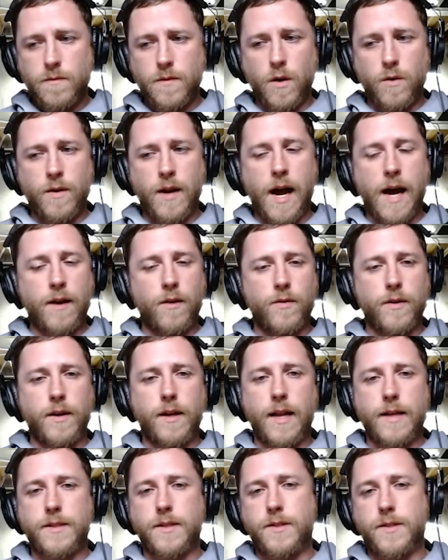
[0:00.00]
not only
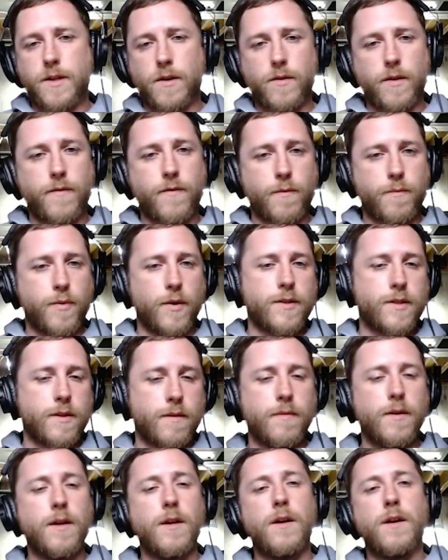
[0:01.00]
necessarily for
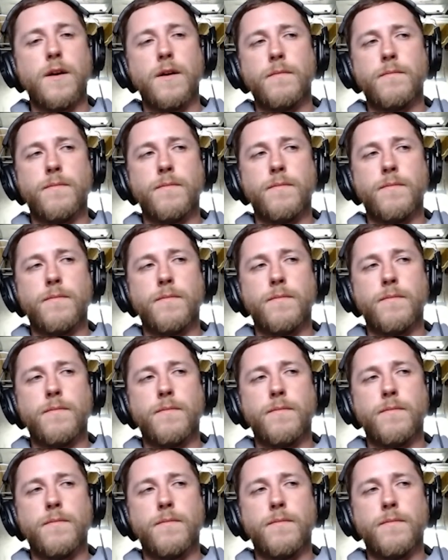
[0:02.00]
Prism, but